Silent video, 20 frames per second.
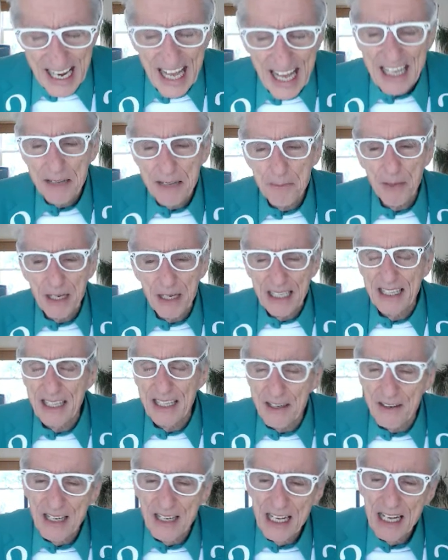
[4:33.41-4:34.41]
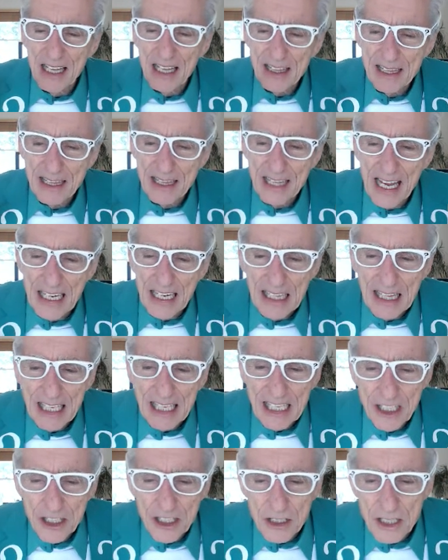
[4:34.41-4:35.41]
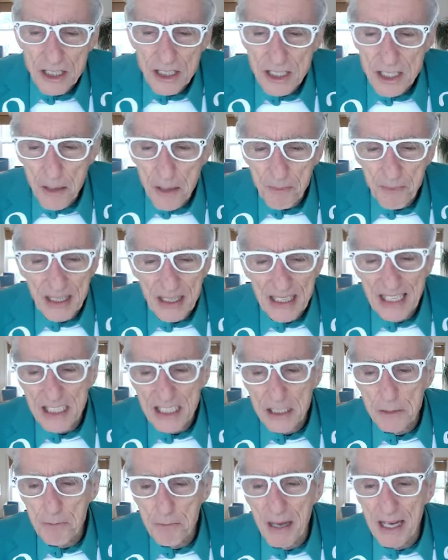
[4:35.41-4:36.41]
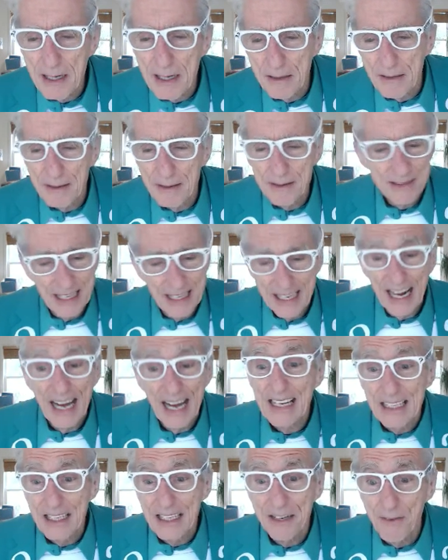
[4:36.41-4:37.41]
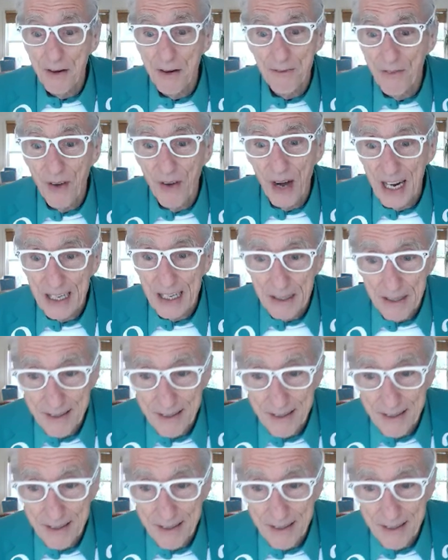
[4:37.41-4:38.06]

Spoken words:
anybody there, they lead you to something that's better that I didn't even find.